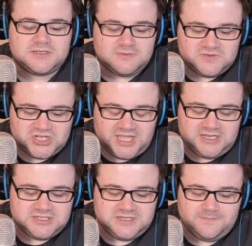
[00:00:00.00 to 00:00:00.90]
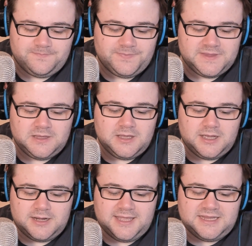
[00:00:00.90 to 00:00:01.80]
to have changed him?
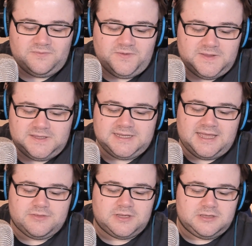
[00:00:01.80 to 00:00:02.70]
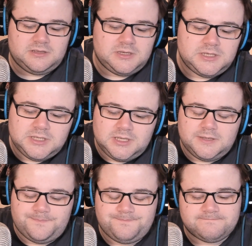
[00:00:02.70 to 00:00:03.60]
And I get the feeling now that
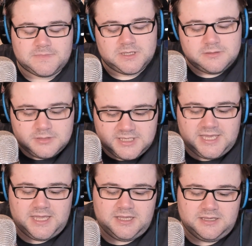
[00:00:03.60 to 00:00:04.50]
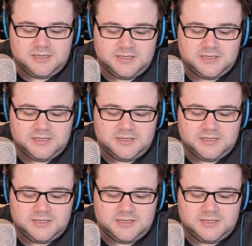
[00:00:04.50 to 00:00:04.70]
the king...